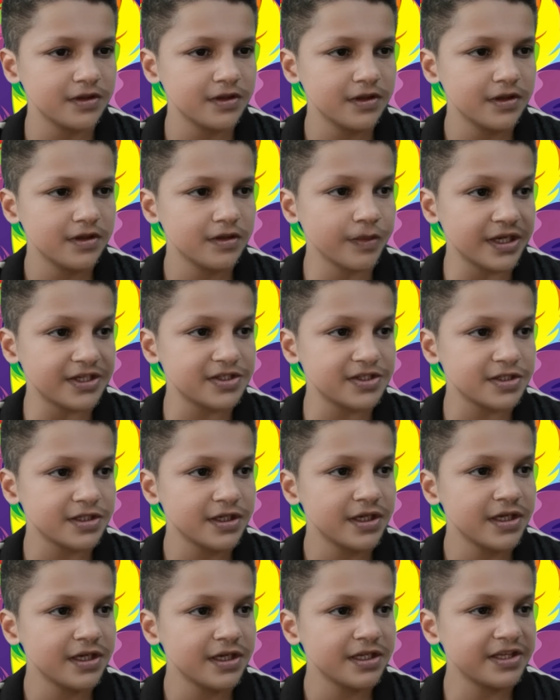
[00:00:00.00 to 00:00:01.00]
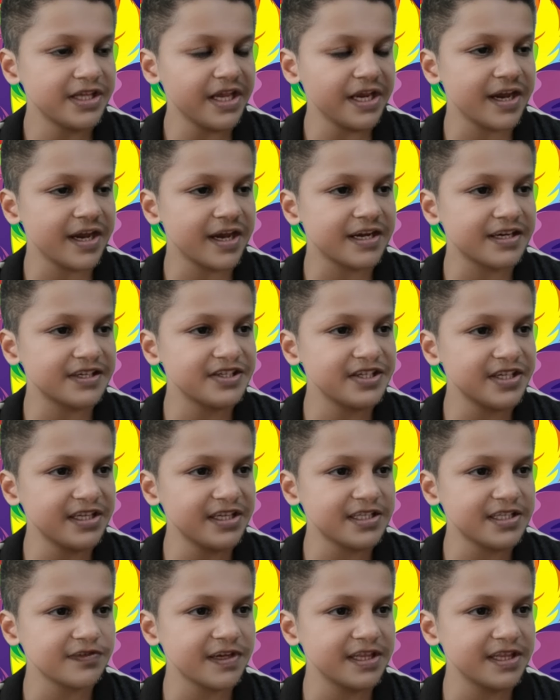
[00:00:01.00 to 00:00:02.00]
but they are
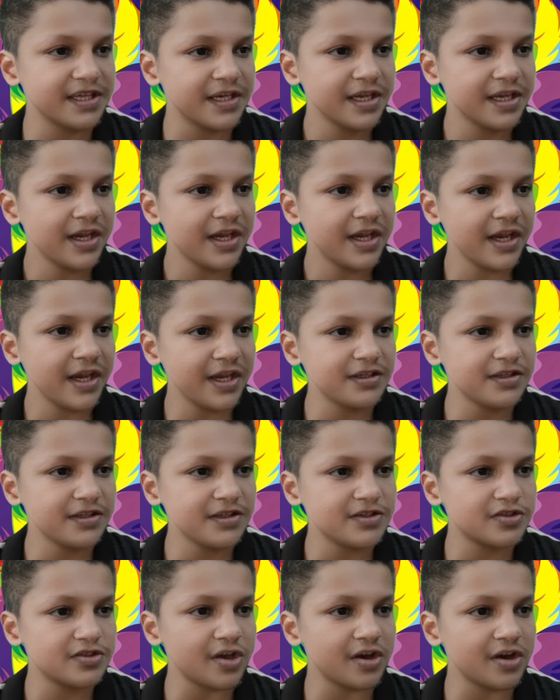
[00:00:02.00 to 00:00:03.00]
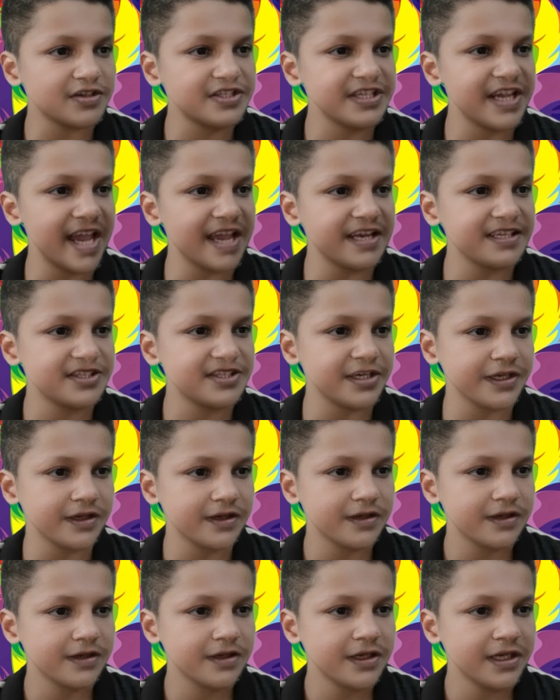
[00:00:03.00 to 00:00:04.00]
dealt with insouciantly,
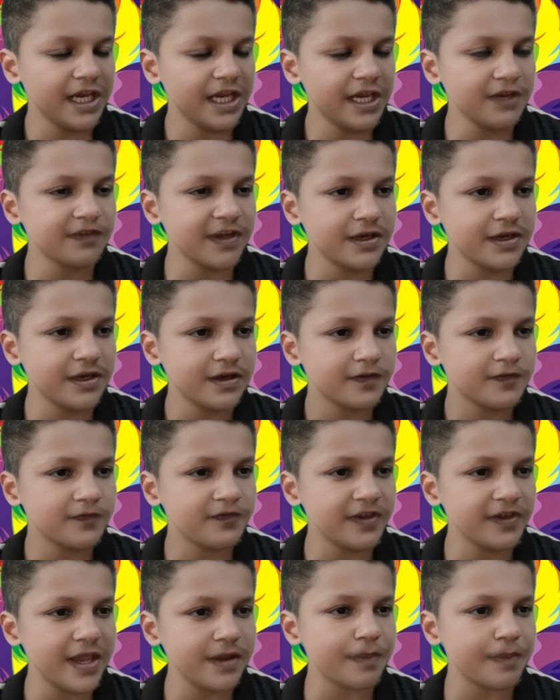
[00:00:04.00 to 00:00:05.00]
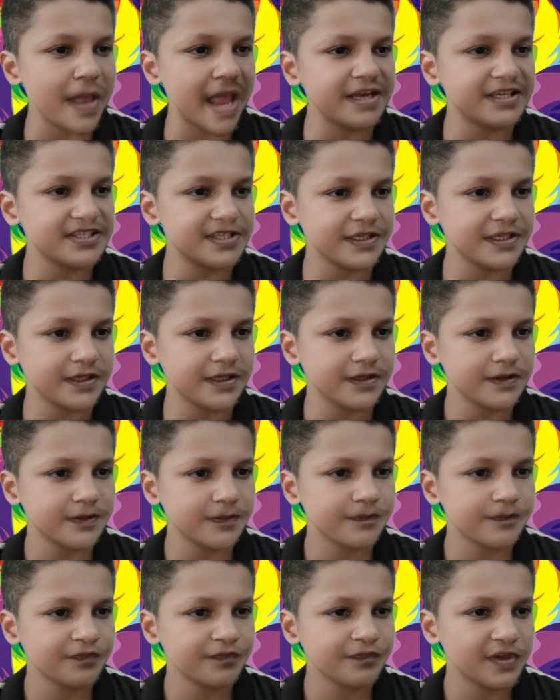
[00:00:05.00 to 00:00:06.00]
even flippantly,
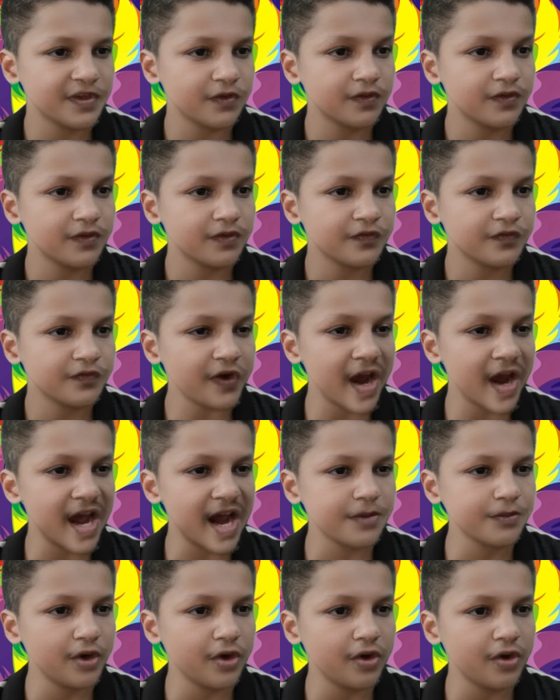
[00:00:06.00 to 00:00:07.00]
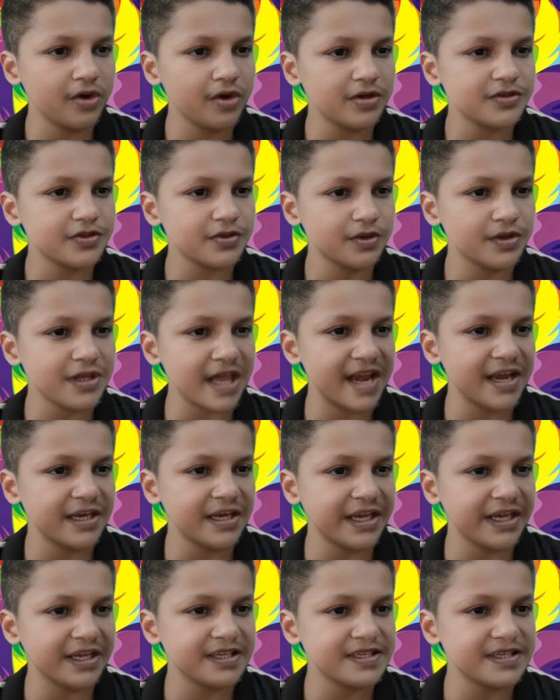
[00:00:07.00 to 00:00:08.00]
far more so than
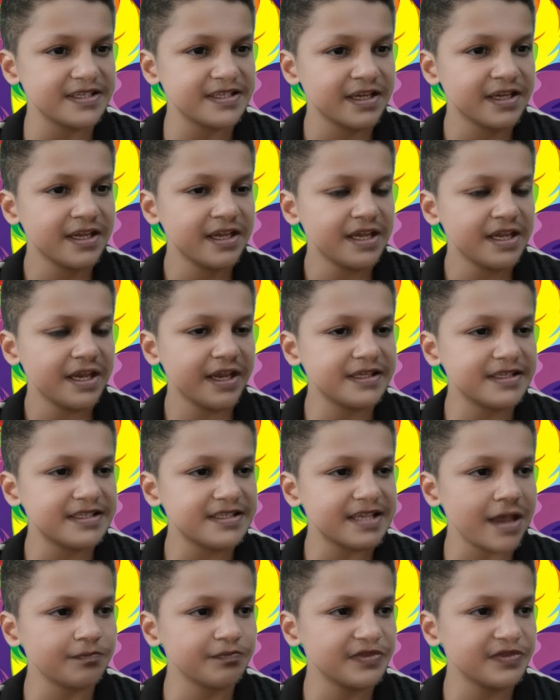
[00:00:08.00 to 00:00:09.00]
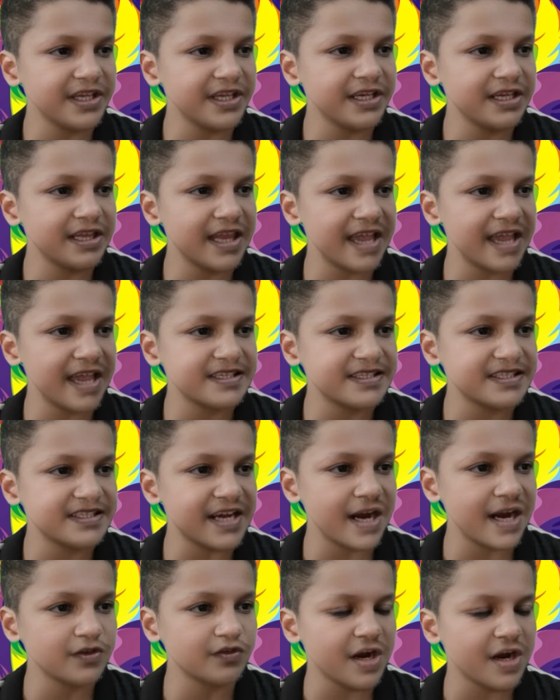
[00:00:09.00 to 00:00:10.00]
is in something like
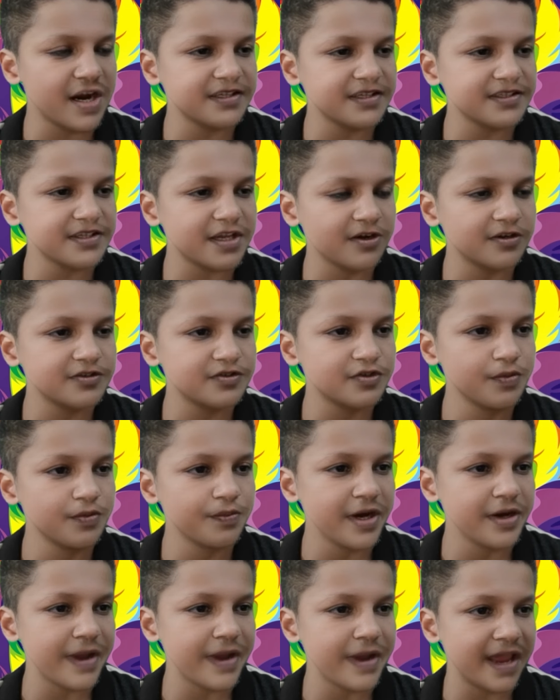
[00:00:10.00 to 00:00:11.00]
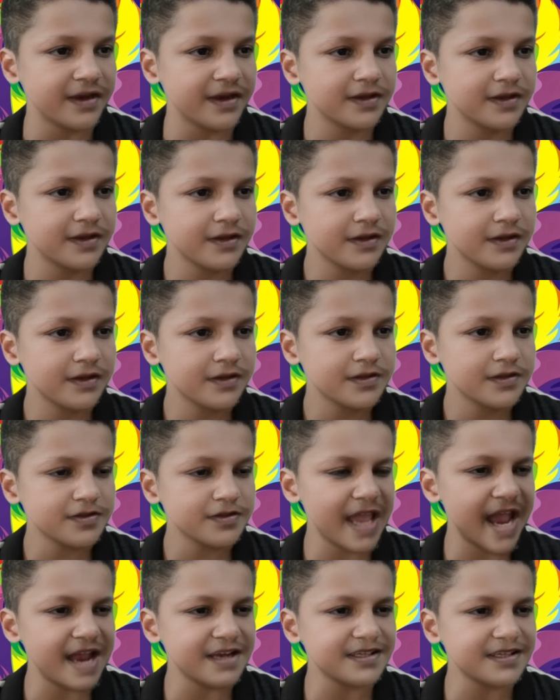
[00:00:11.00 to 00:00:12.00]
Star Wars or Superman. So
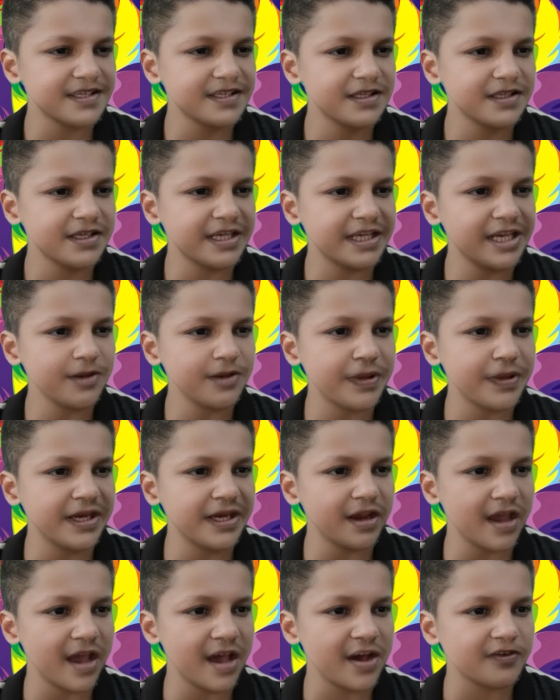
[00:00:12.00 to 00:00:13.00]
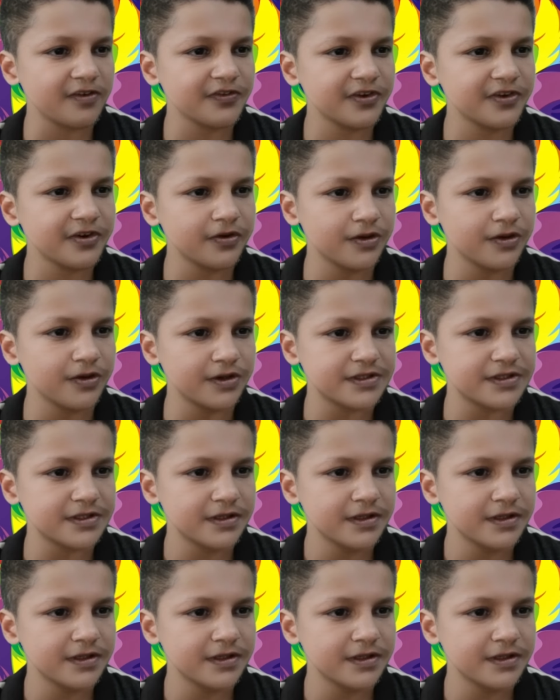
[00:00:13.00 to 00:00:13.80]
that's in keeping, of course,